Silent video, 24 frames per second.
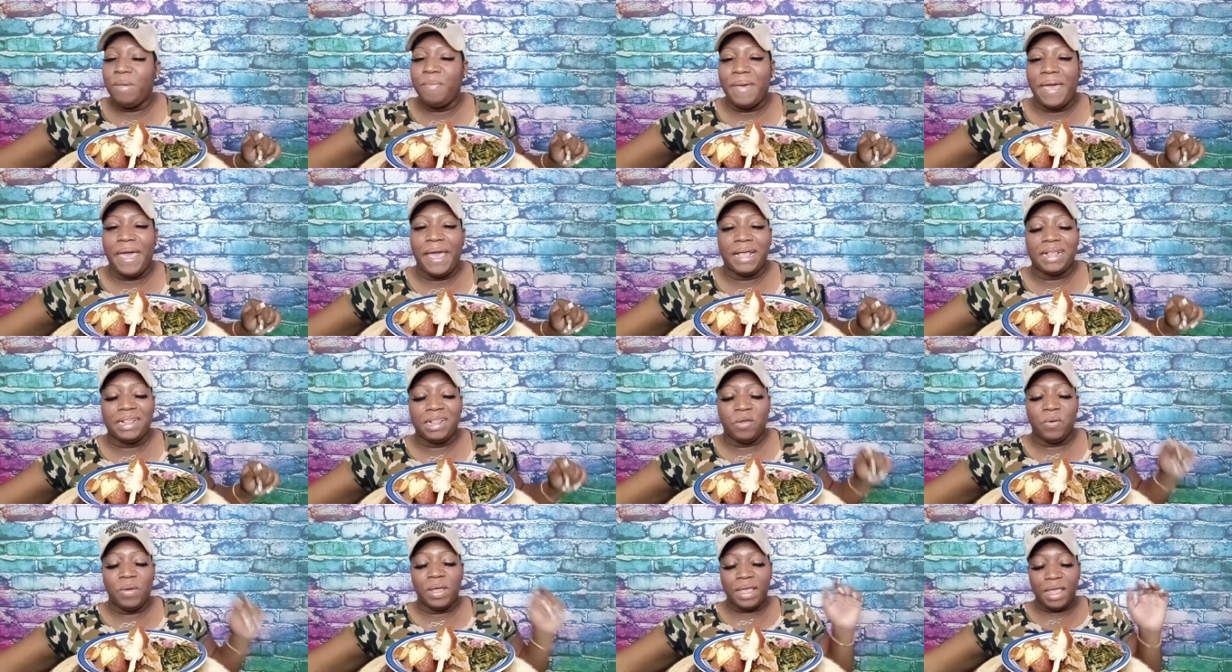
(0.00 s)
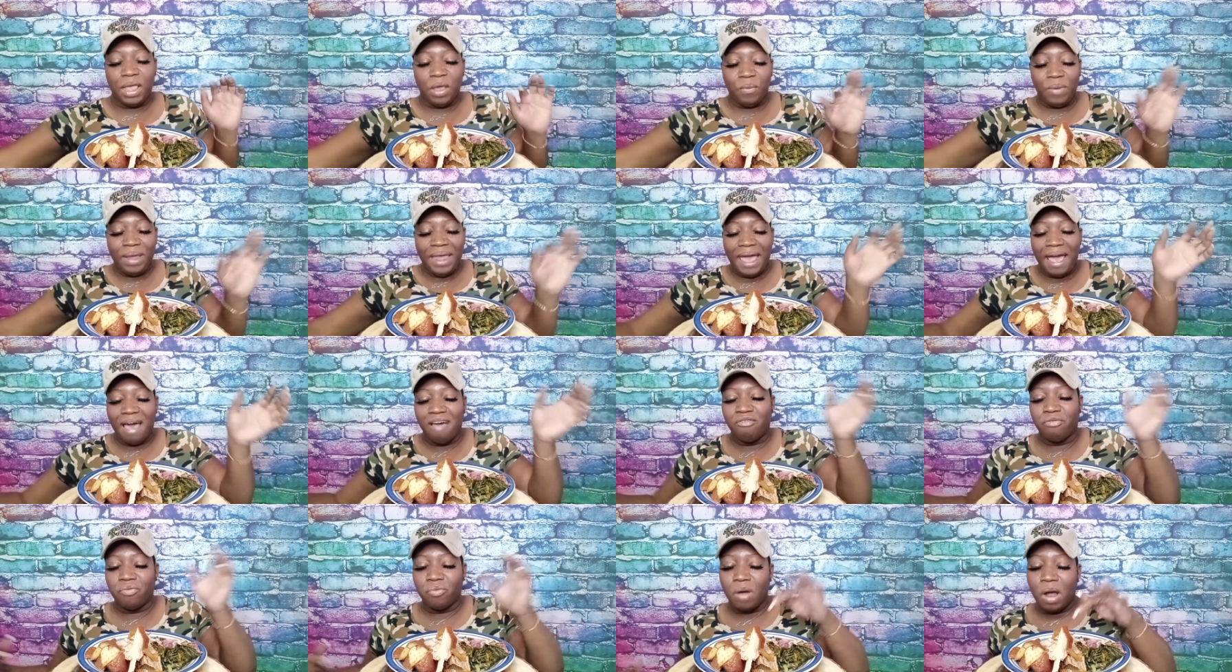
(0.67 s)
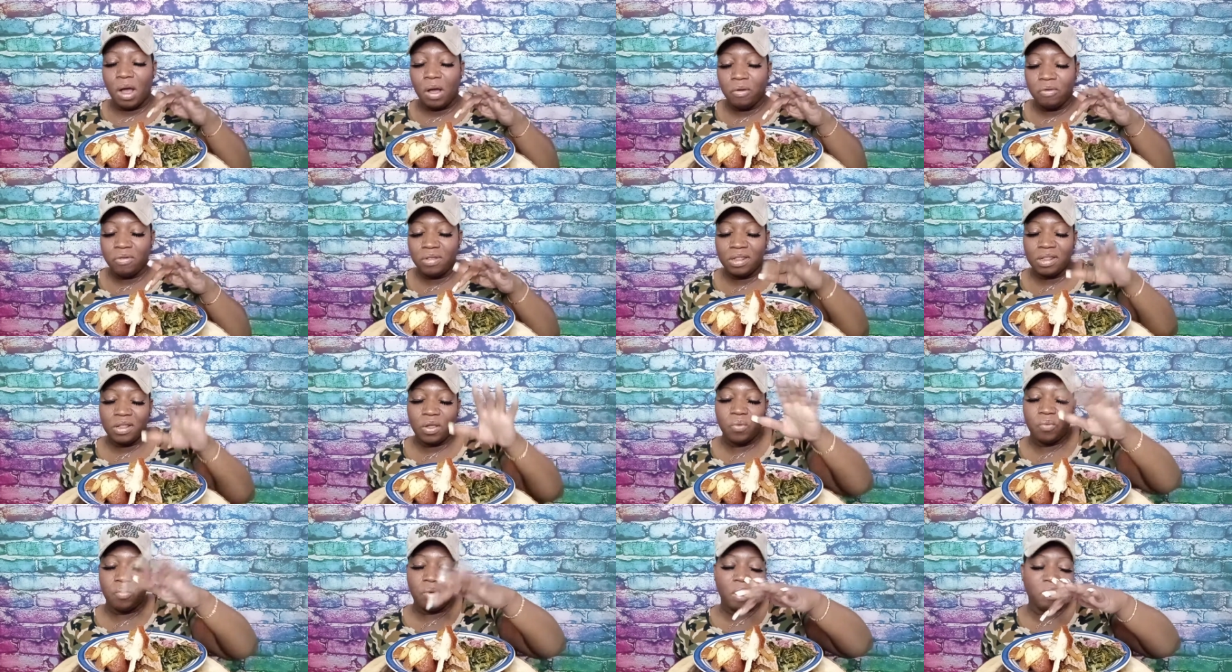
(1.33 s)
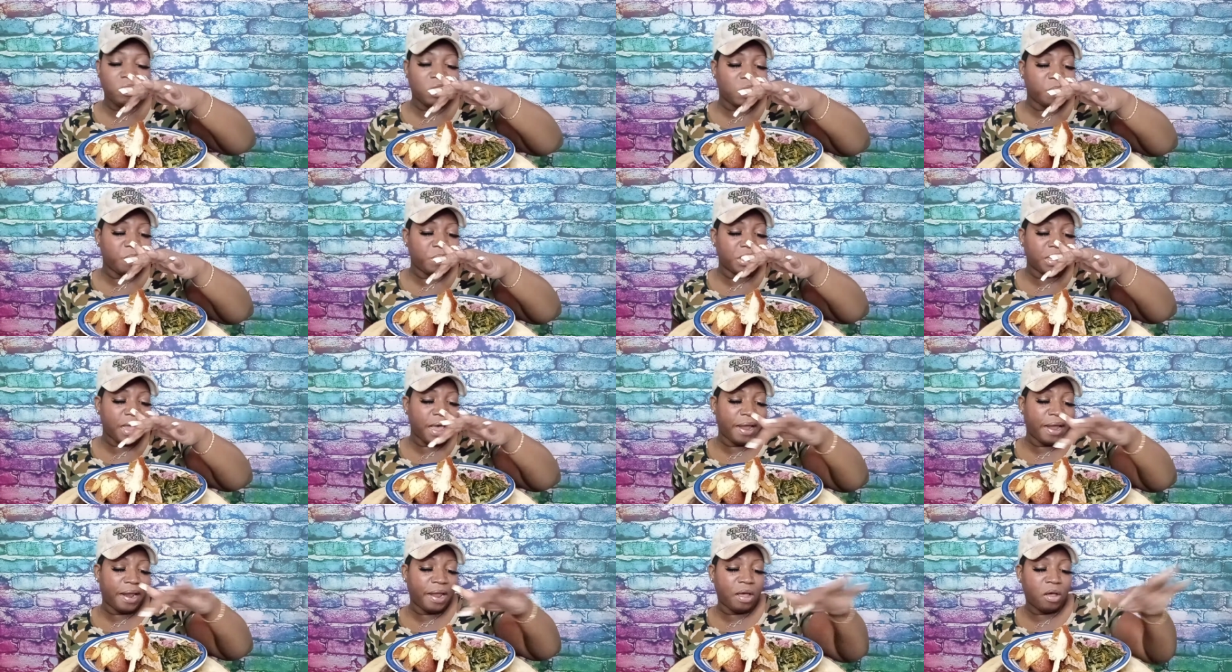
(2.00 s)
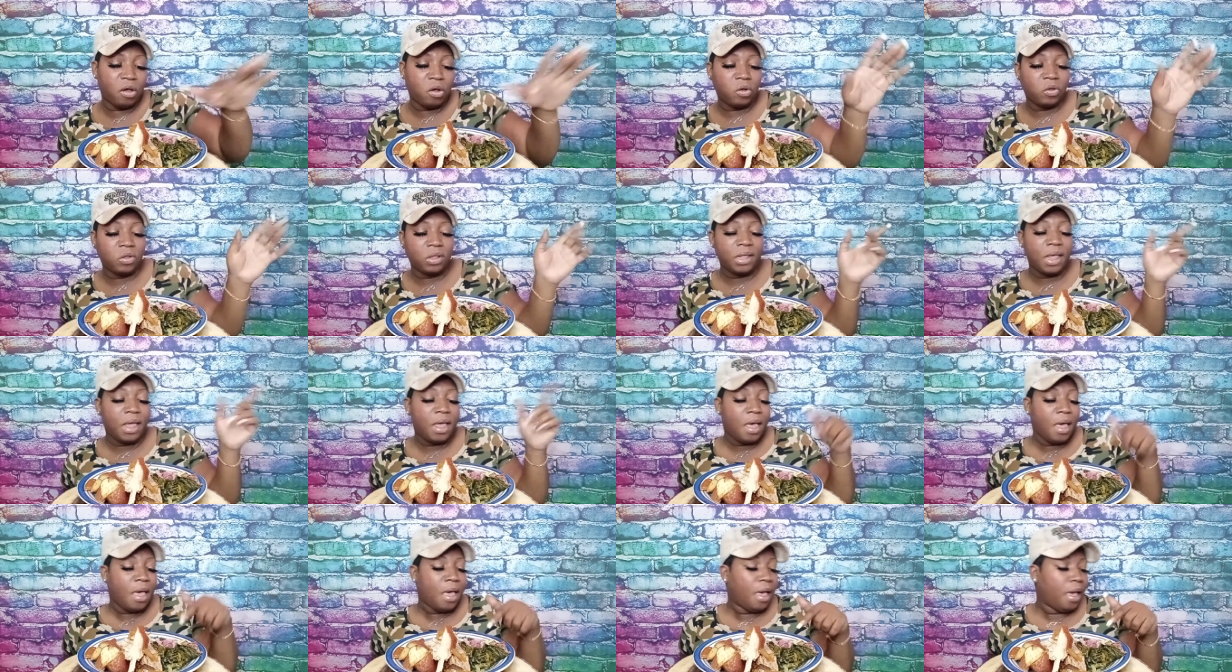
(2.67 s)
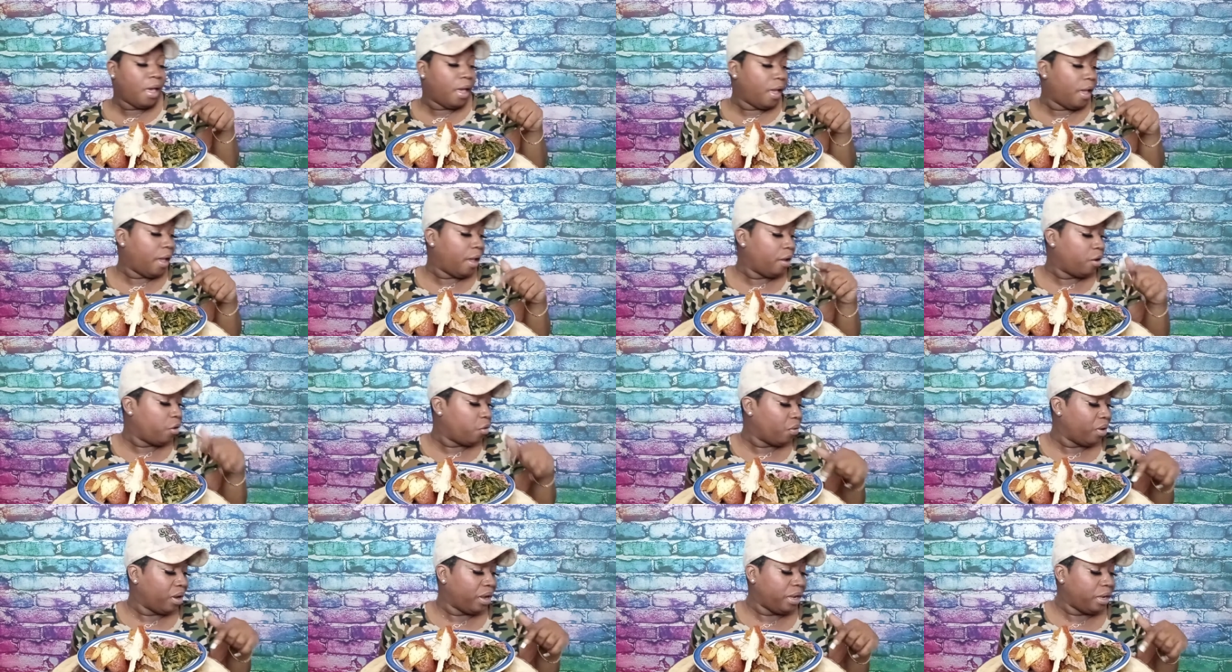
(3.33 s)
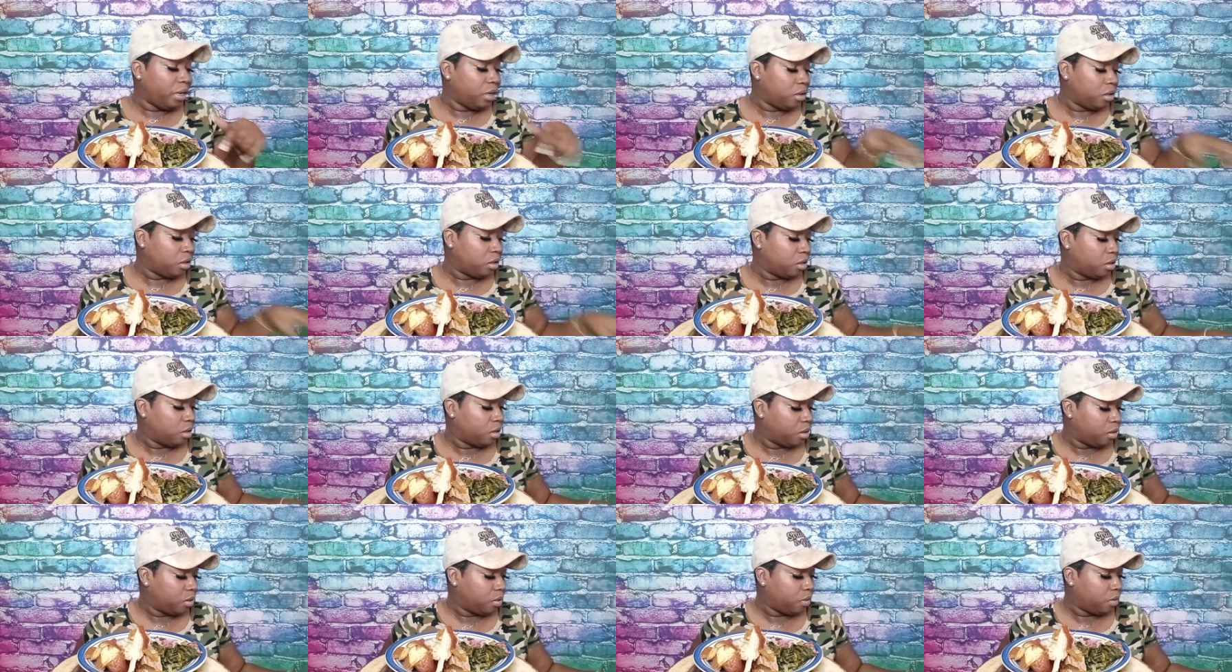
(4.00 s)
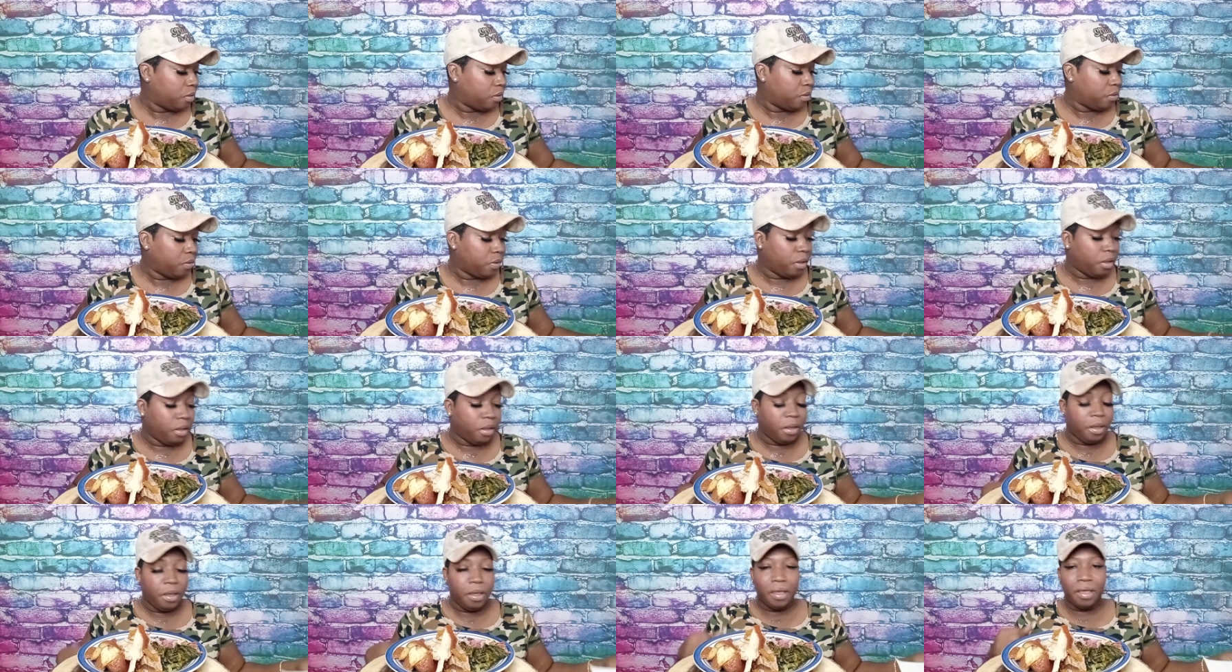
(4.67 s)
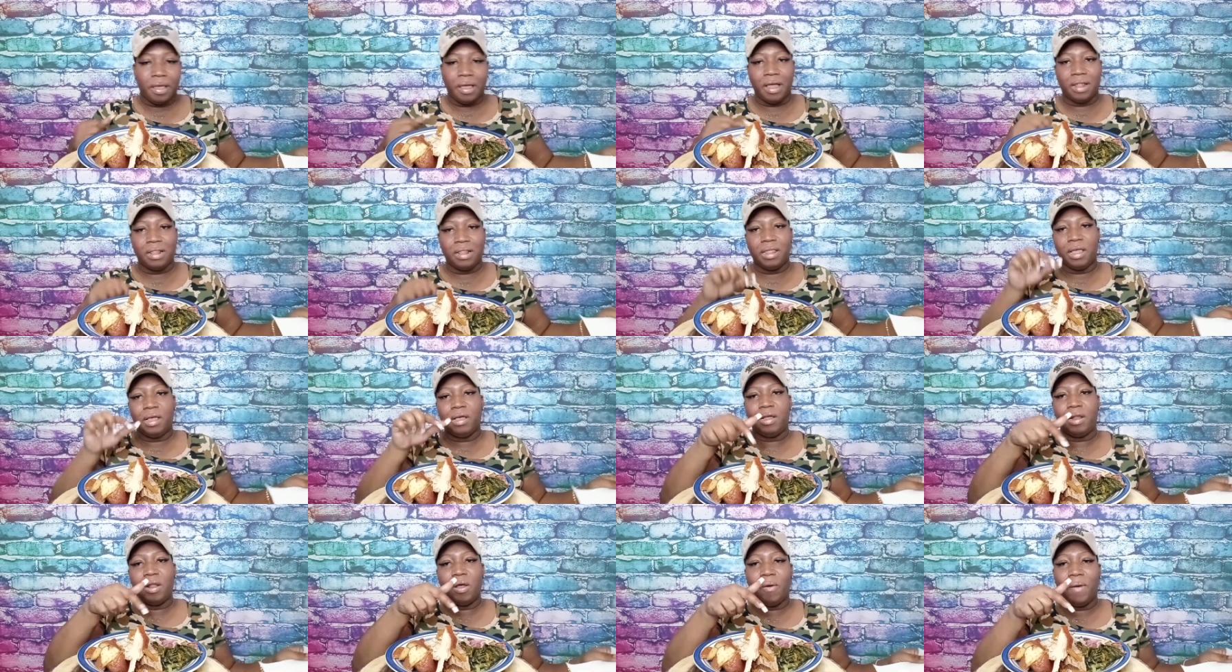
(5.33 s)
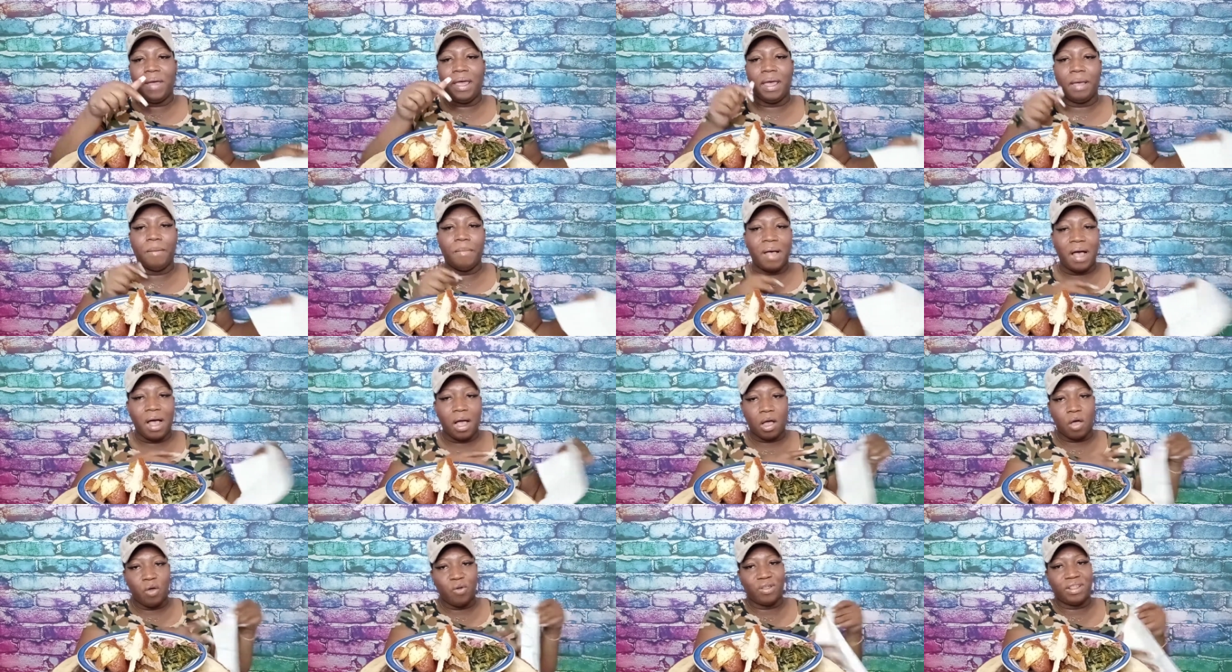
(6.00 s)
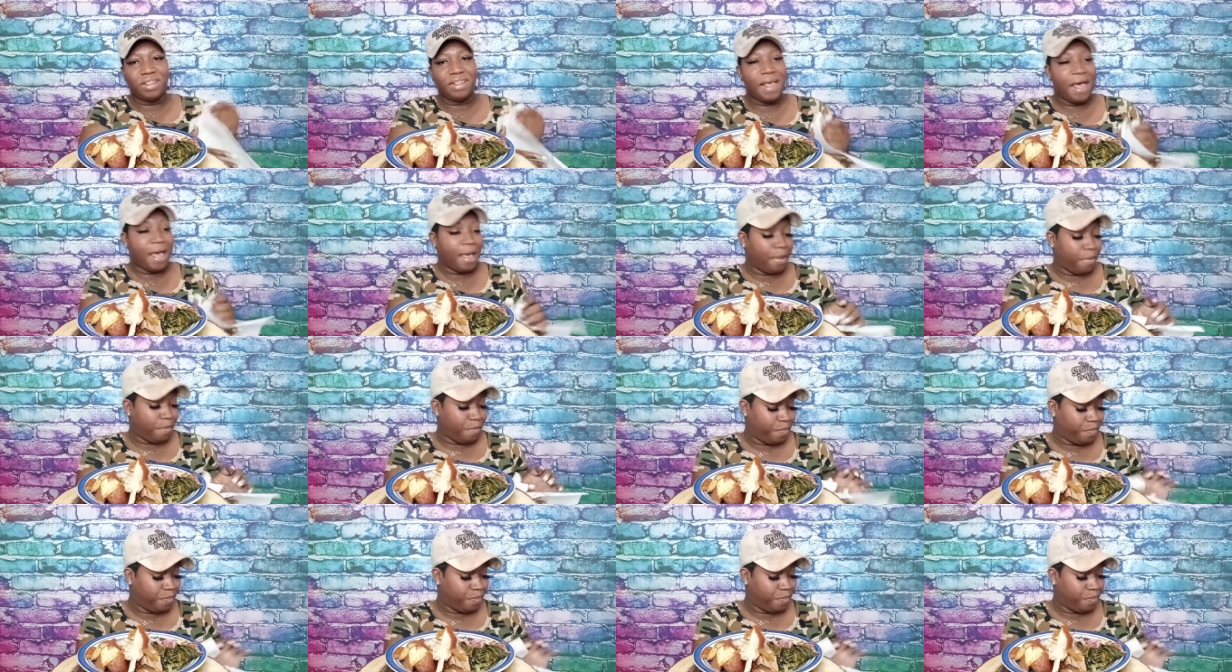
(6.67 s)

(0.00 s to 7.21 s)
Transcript: we back. So again, we have roasted potatoes, and greens. Got that good old ham hock on the top.